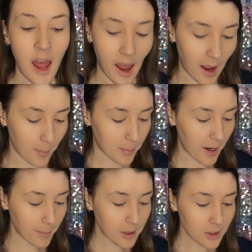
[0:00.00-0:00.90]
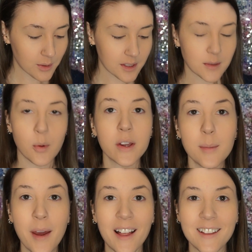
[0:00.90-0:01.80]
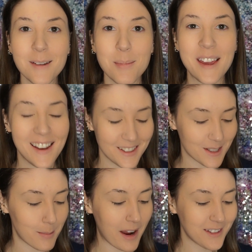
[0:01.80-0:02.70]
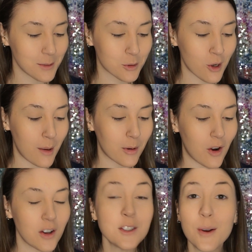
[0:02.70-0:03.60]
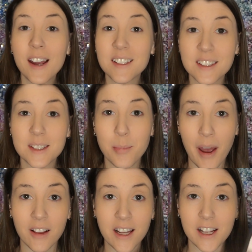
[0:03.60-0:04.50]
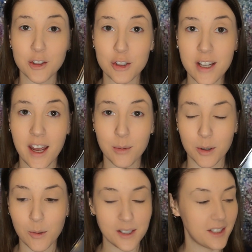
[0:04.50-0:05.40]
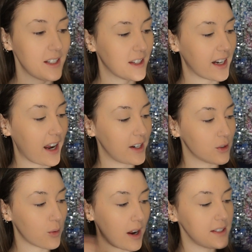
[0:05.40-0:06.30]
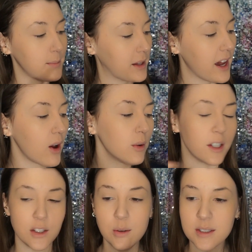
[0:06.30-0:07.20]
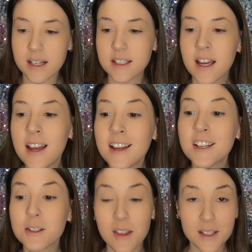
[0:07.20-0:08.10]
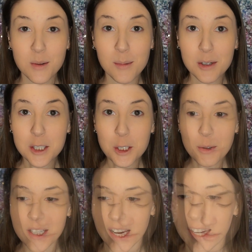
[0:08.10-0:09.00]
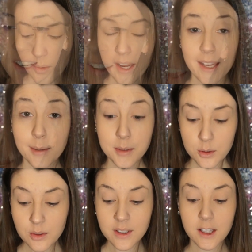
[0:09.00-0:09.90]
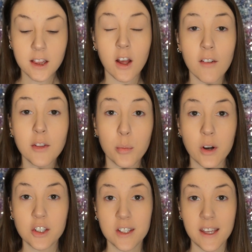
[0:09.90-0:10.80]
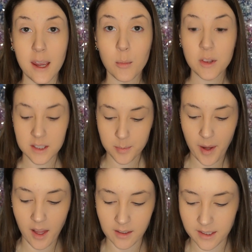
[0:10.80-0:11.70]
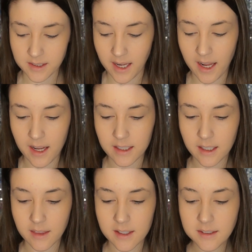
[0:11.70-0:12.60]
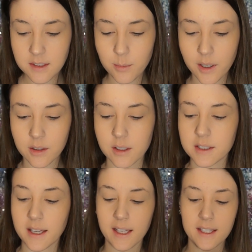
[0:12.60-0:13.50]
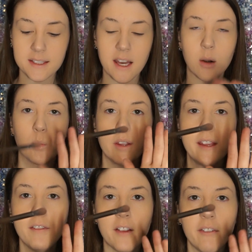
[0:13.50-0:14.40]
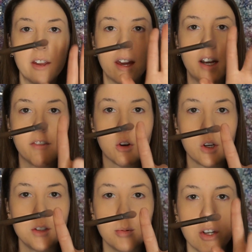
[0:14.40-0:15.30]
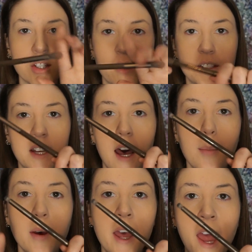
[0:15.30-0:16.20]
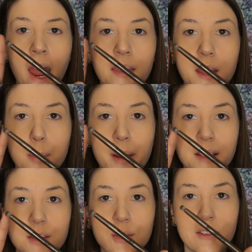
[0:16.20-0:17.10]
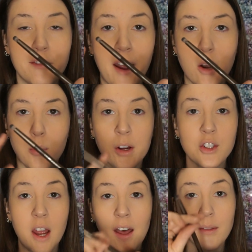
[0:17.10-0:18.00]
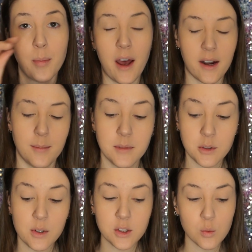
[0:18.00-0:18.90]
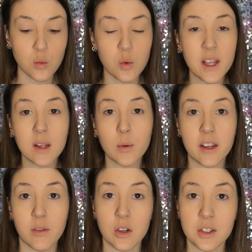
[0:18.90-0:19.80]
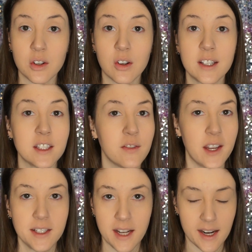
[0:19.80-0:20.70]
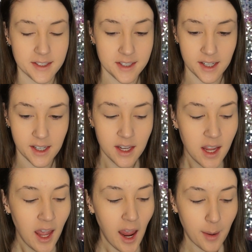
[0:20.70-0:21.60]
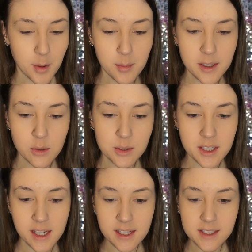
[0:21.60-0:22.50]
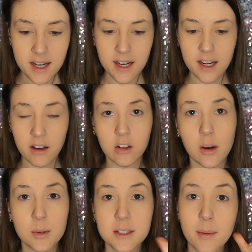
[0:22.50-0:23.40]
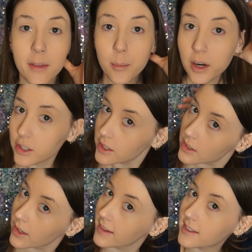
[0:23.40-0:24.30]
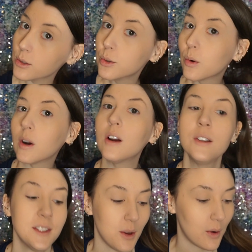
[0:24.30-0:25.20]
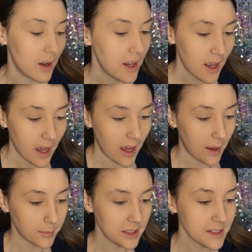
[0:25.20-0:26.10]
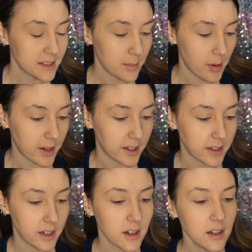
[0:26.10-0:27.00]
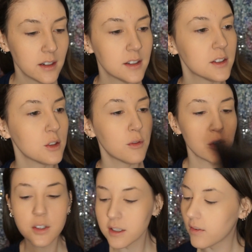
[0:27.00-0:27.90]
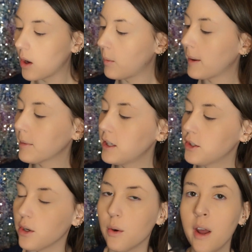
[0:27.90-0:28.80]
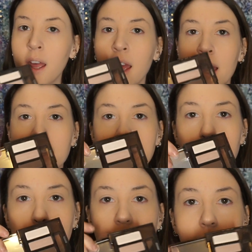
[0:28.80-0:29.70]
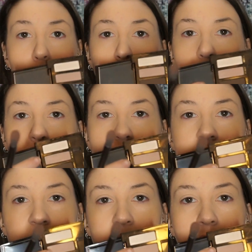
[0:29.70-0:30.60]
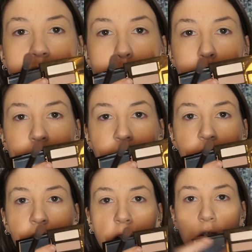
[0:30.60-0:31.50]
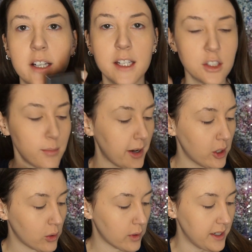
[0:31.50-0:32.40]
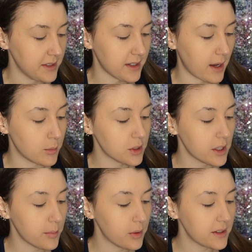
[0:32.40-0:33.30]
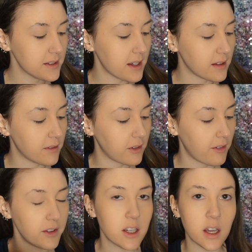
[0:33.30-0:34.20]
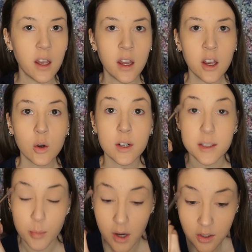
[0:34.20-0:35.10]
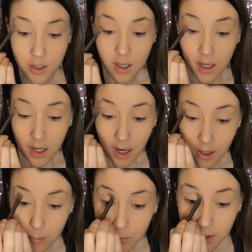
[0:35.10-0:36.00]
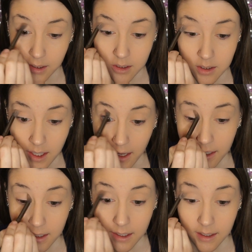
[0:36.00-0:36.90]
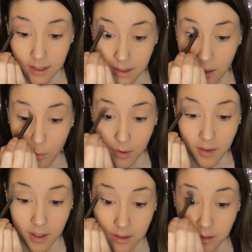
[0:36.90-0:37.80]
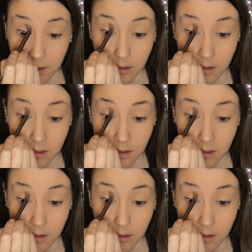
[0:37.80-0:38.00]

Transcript: But I'm going to use the Smoky palette because my subscriber also has this palette and she had requested that I try something out and use it. So that's what I'm going to do today. So I absolutely love the brush that came with this palette, and this is what it looks like. It's got a really fluffy kind of crease brush on the top and then a pencil definer brush on the bottom. So it's really, really versatile. It's fantastic. I'm going to be using it along with some other brushes during this tutorial. So let's dip on in here. So first of all, what I'm going to do is I'm going to go in with this light pink color into my crease. I'm just going to put this on the fluffy crease brush and really just kind of get in there with it.